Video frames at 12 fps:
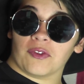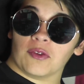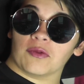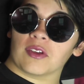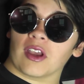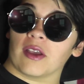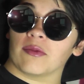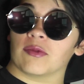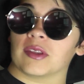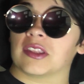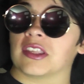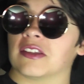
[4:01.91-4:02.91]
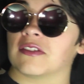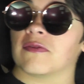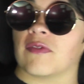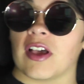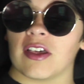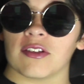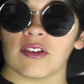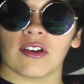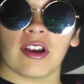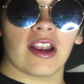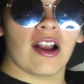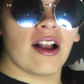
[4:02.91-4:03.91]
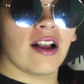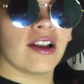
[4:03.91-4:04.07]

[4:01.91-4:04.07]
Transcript: a few times with his father.